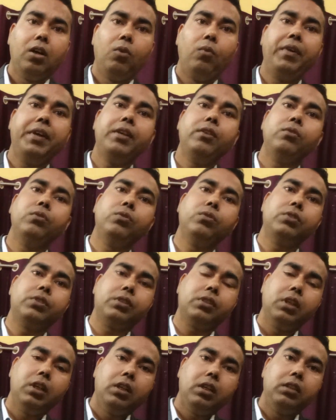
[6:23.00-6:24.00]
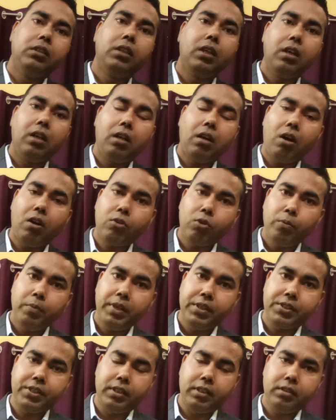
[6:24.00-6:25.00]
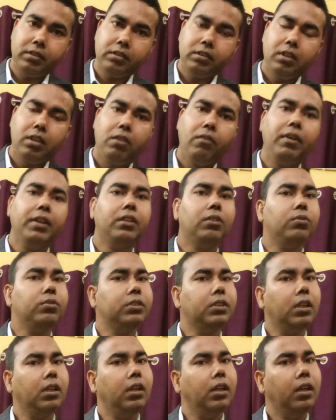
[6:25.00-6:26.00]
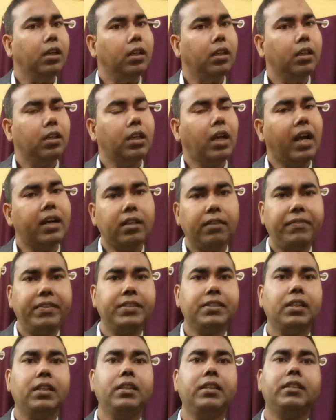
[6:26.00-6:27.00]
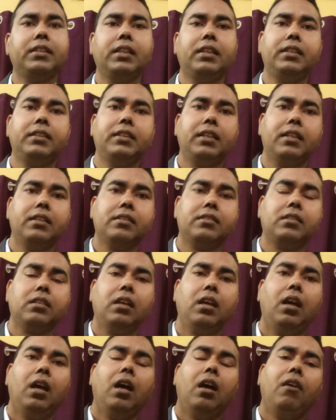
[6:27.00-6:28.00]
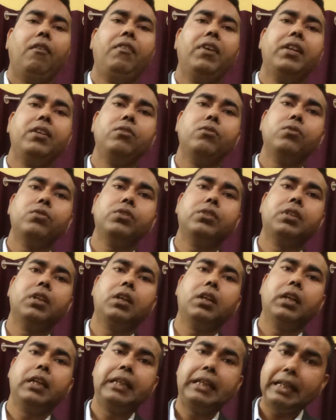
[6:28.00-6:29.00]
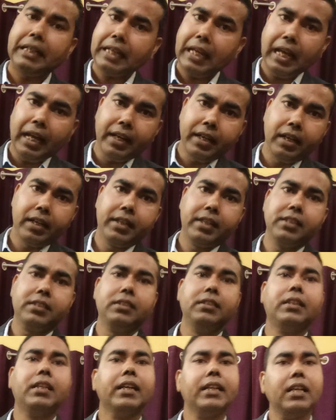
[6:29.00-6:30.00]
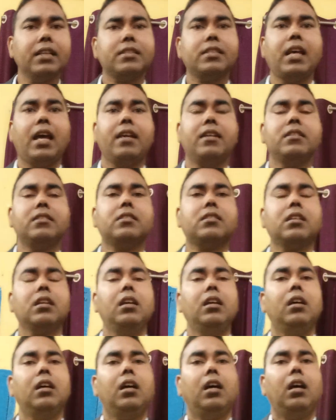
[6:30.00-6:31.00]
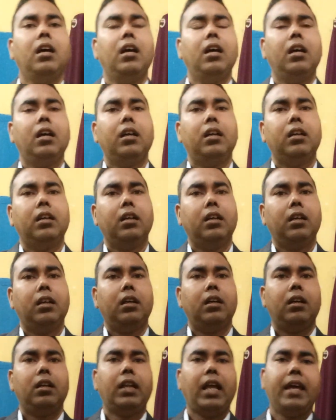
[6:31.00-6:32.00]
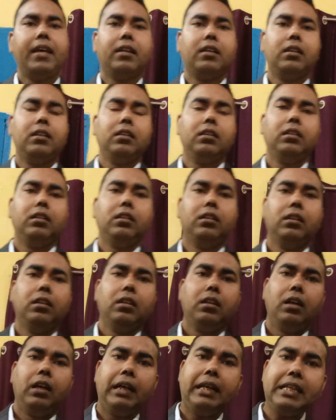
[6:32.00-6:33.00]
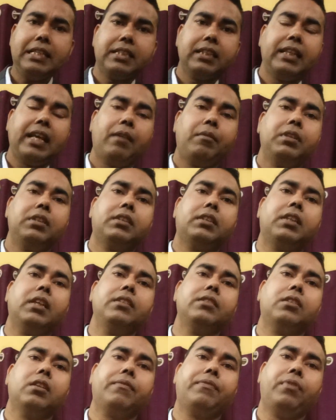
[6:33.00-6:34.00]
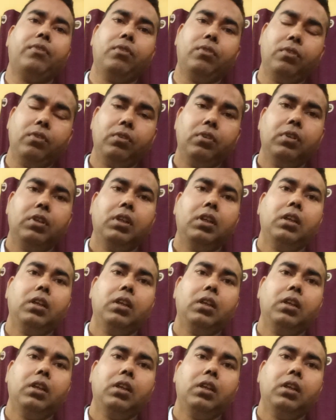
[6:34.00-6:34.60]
When you use the automation, when you use the artificial intelligence, when you use the data analytics, data science, like rich library, TensorFlow,